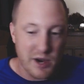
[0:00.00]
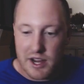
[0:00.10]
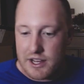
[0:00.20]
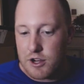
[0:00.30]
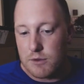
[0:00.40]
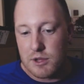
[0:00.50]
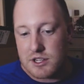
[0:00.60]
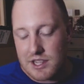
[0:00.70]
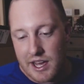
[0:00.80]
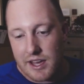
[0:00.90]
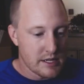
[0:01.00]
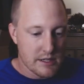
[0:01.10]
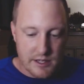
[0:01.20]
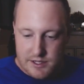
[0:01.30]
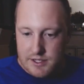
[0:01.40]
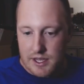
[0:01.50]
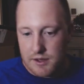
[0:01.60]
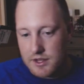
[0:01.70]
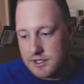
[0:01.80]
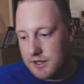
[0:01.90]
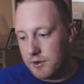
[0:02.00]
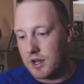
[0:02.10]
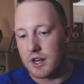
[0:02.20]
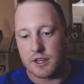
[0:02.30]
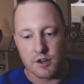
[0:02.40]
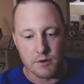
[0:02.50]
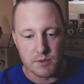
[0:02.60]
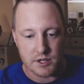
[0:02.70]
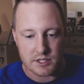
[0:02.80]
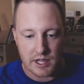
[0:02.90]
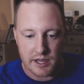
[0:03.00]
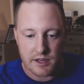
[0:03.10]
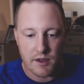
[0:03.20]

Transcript: honeycomb looks like. Let's see what honeycomb looks like.